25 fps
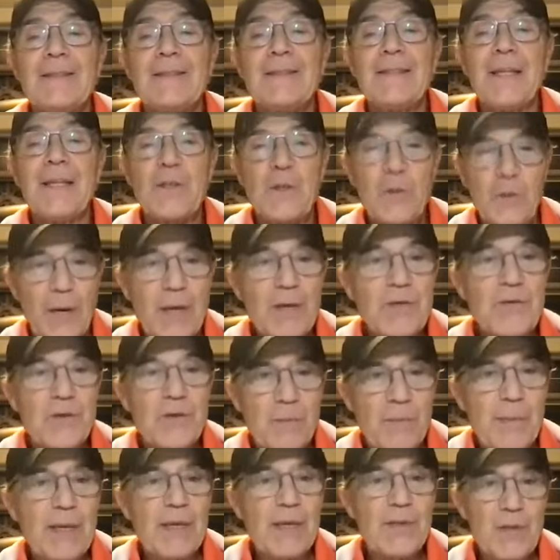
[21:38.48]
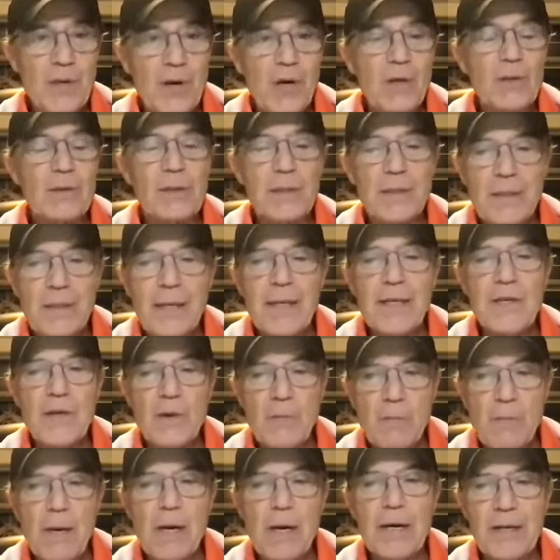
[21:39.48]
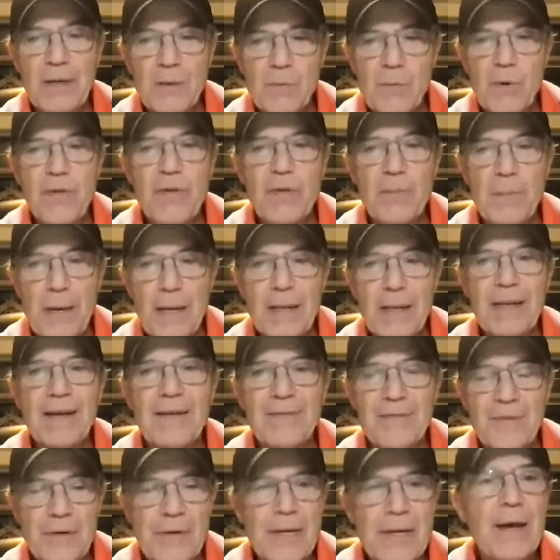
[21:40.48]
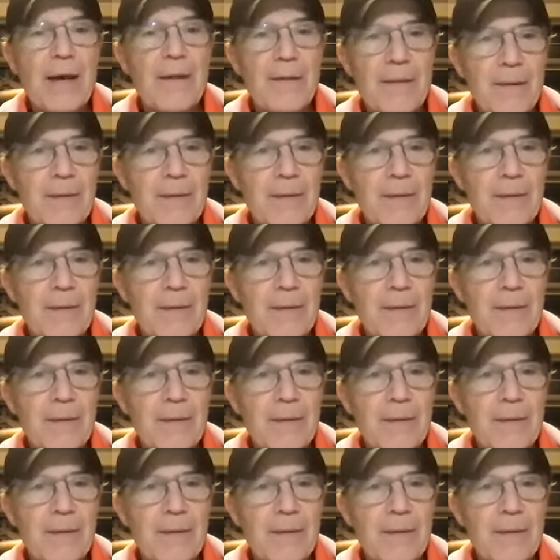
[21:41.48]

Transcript: That Christ will be exalted in your body, whether by life or death.